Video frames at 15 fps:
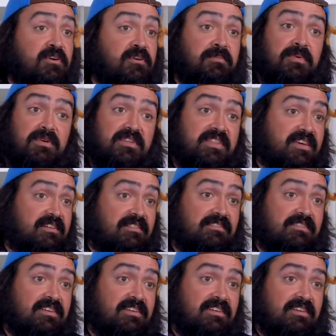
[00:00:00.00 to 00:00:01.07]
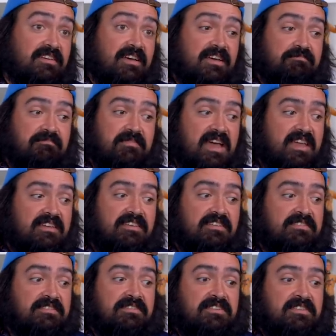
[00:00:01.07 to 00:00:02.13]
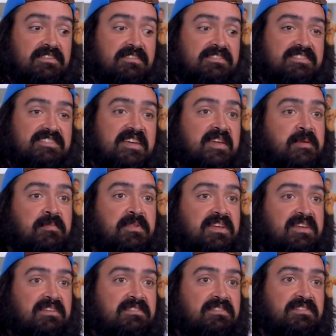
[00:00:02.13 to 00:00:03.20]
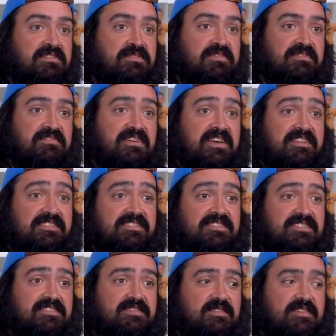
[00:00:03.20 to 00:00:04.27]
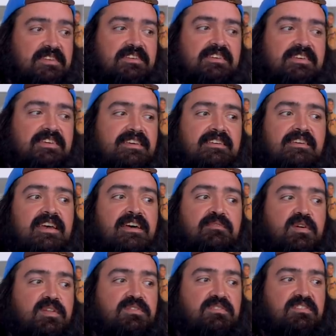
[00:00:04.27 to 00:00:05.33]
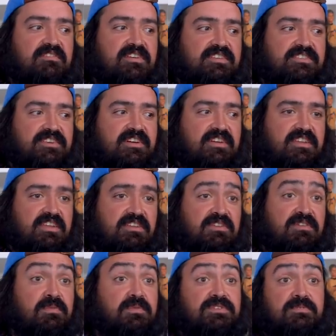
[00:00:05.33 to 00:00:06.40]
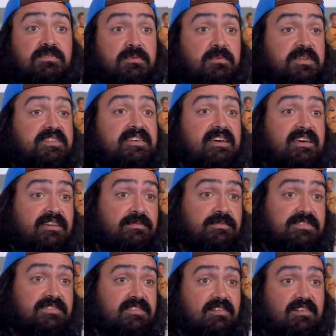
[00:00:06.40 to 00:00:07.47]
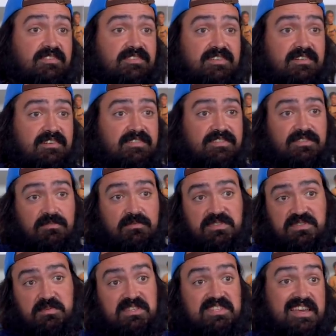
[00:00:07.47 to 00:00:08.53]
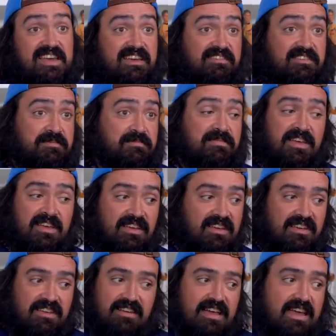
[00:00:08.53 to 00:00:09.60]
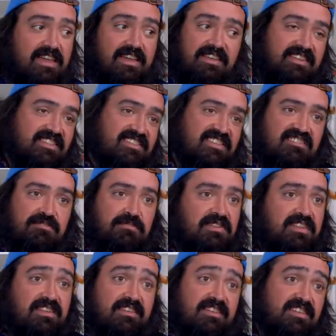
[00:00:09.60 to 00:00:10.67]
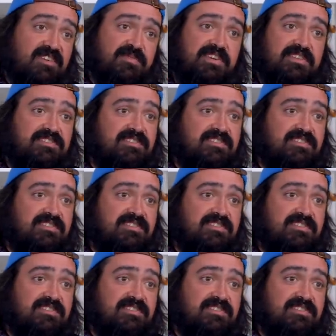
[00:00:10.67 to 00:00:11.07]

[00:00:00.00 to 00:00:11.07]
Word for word: grow them both out I, I killed the, the second plant through the veg because halfway through the veg I already knew which one we tagged was the all star. So okay. once we tagged them, I didn't need the other plant anyways.